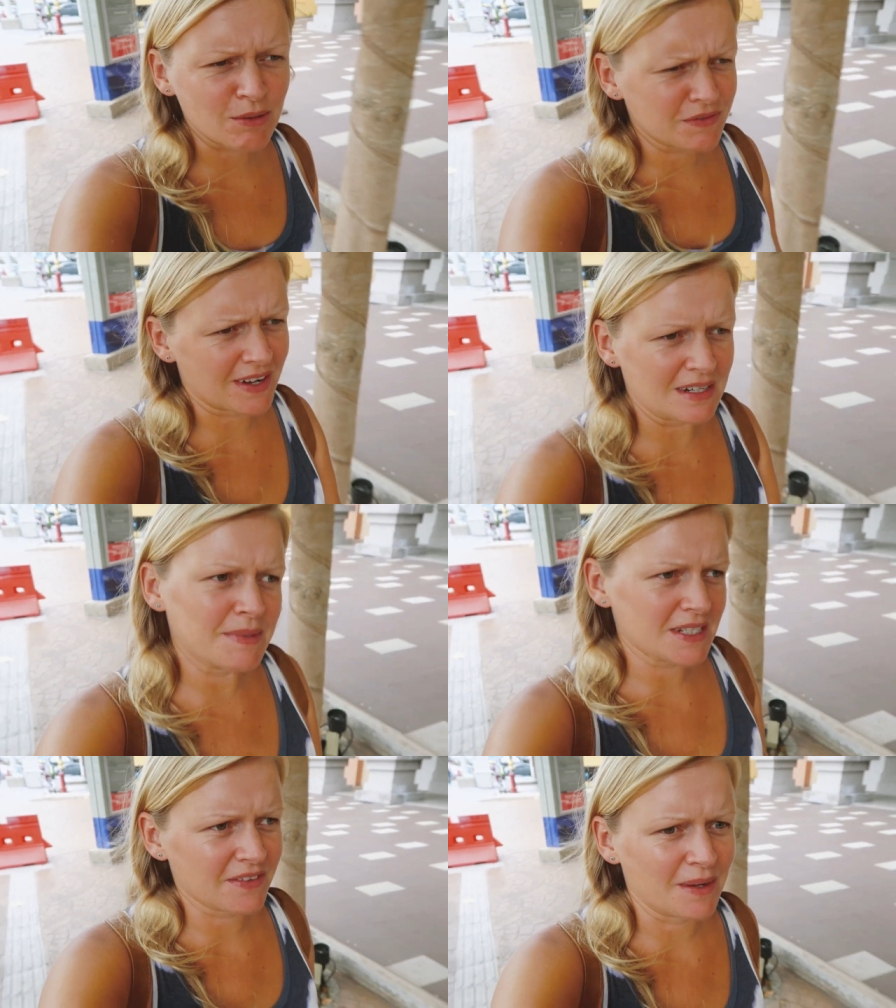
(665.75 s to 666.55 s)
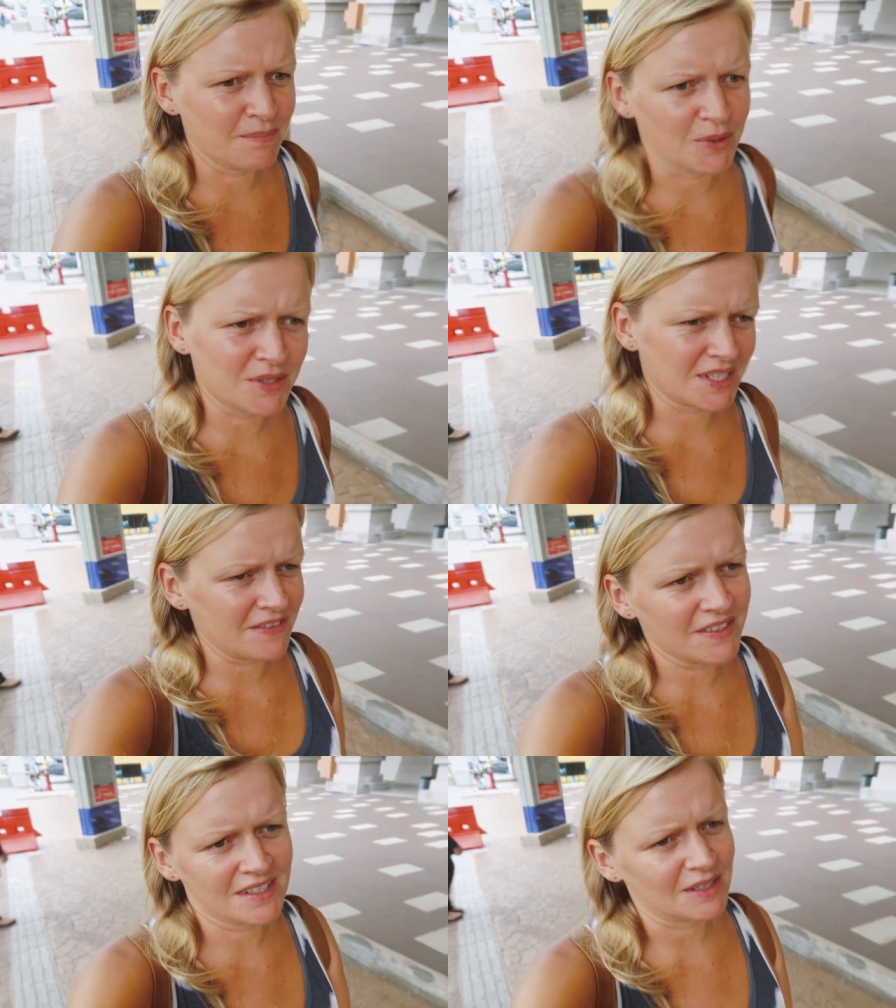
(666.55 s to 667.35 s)
I was finding myself like most
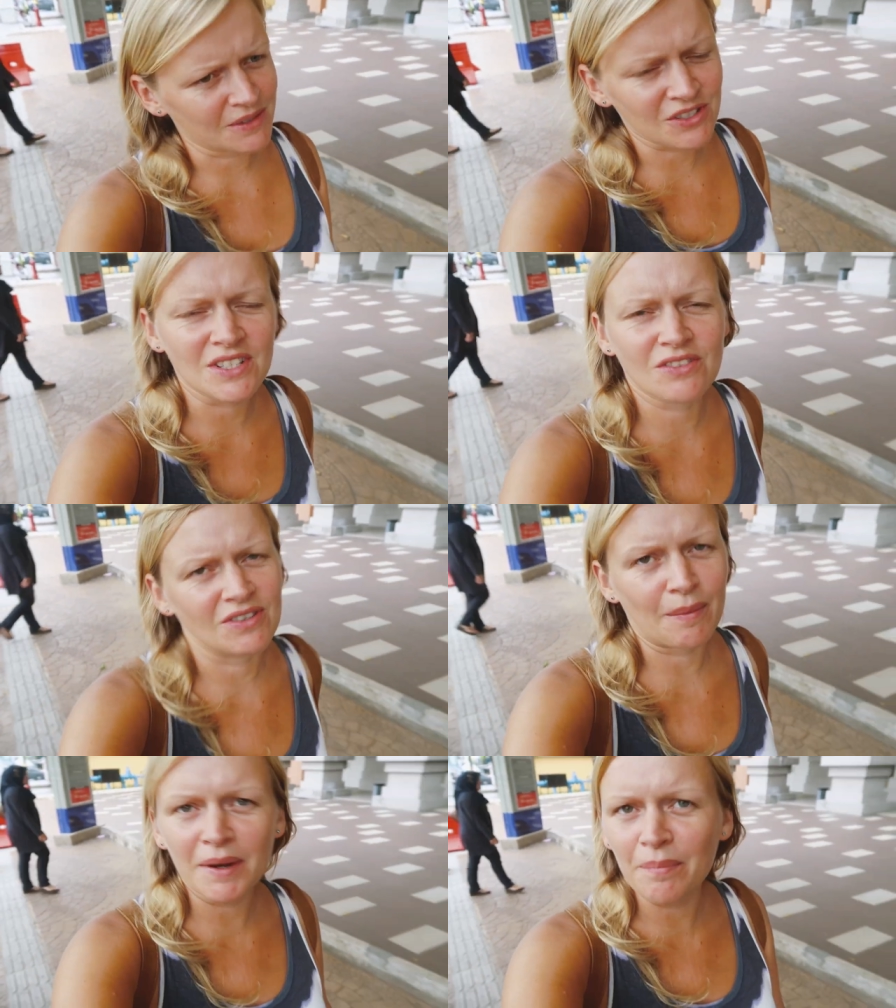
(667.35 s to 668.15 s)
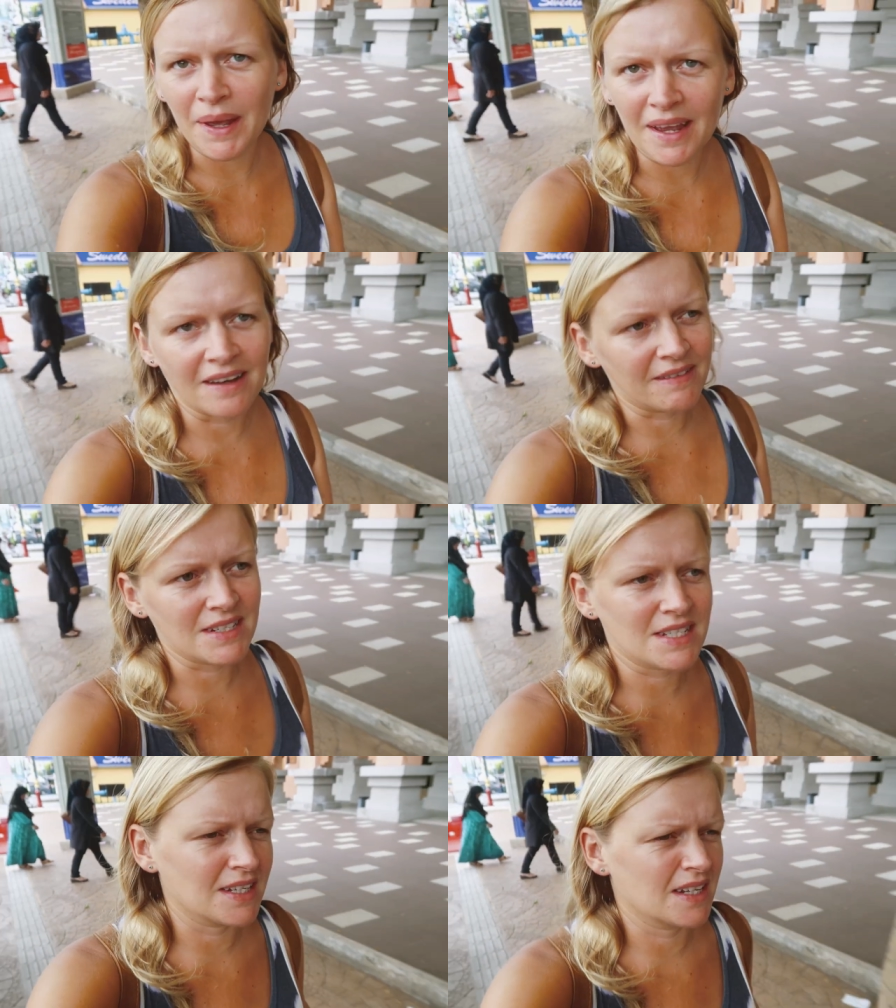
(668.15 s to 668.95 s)
evenings I was just grabbing a beer and
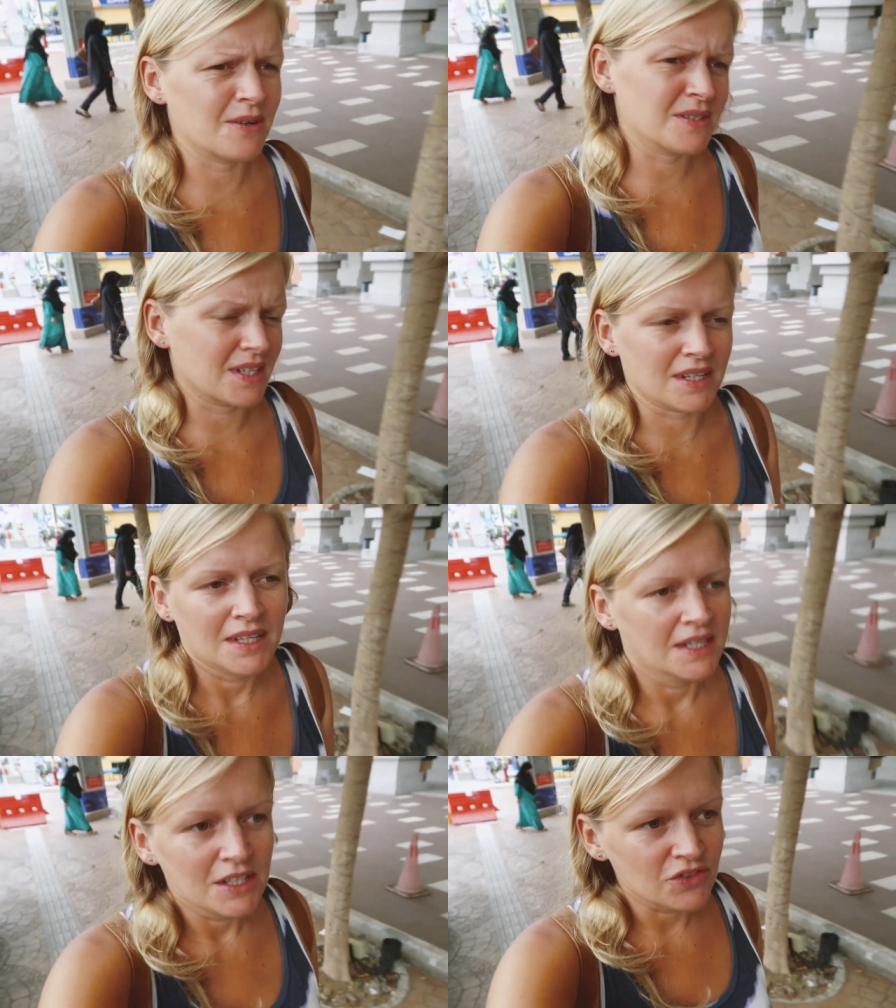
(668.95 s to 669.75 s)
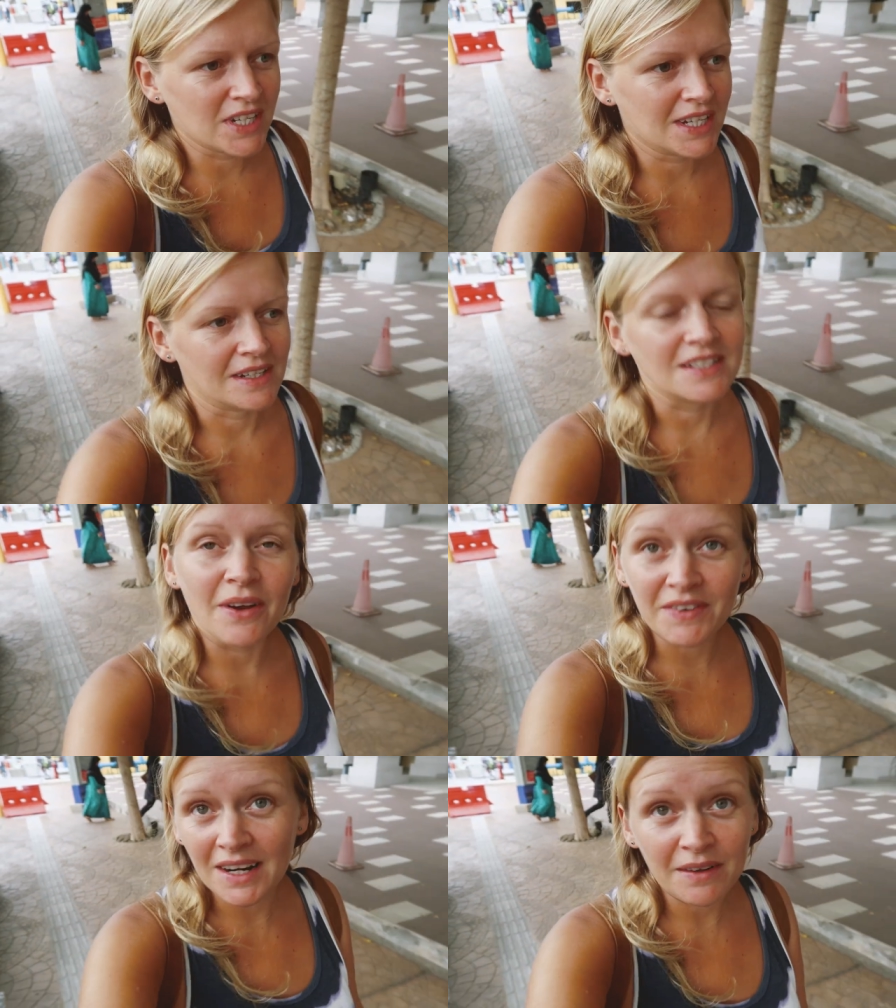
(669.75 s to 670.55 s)
sitting there and I was like, it's ridiculous. So
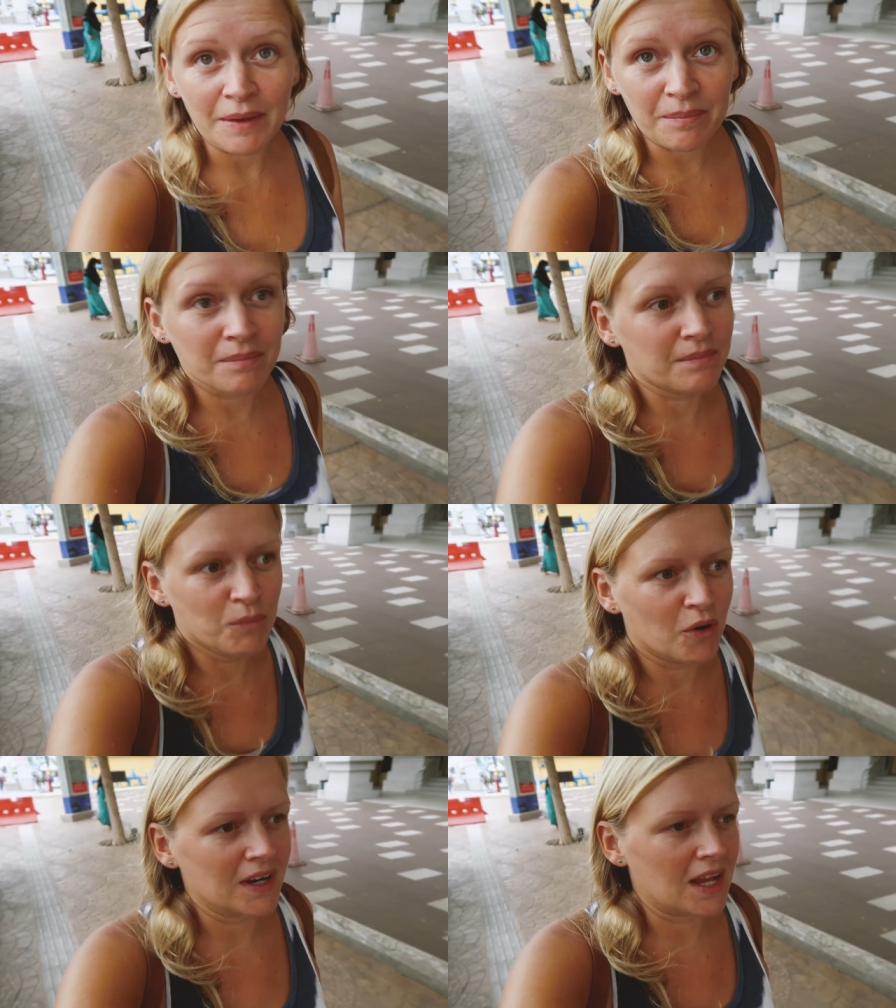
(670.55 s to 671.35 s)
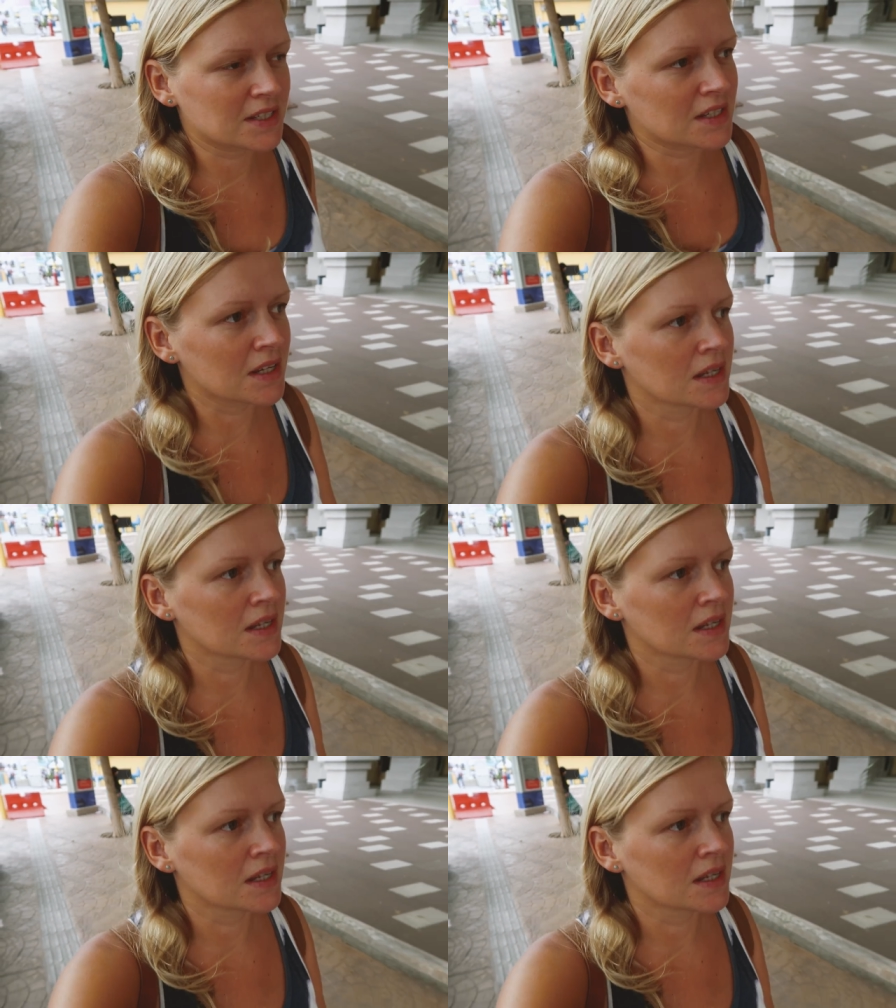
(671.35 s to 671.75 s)
I've kind of like more or less